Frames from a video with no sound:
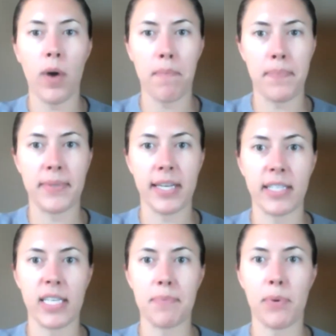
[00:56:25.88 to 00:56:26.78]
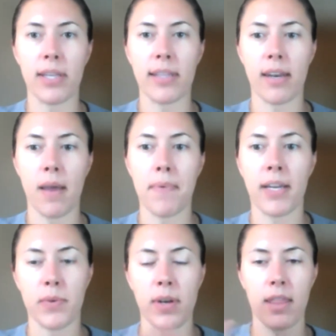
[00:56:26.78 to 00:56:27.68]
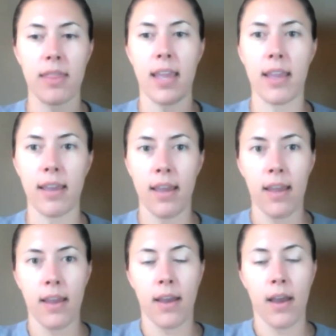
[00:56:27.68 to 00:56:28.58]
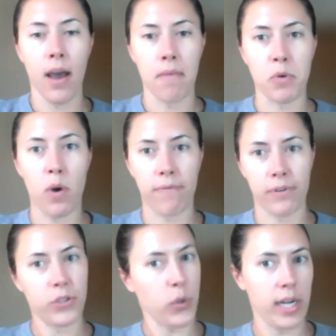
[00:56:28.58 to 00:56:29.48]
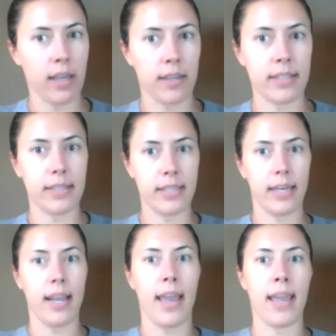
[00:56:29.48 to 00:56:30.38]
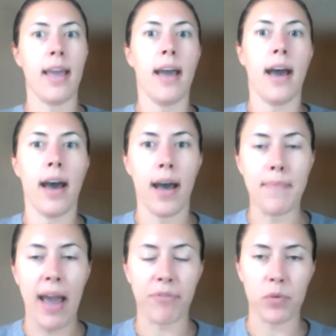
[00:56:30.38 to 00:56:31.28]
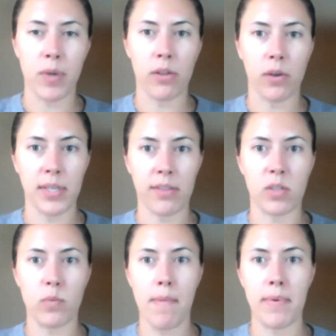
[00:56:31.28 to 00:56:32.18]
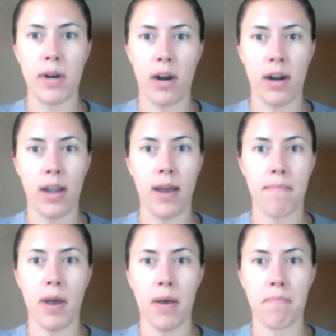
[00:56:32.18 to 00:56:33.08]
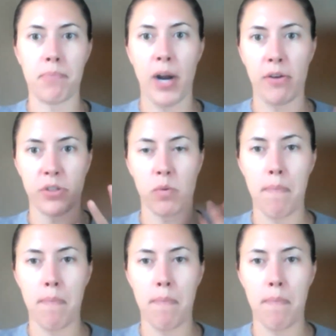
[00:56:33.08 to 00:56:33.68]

while Stacey's pulling that up, I just want to thank um, you all for joining us today. Um, after we close out this webinar, um, a browser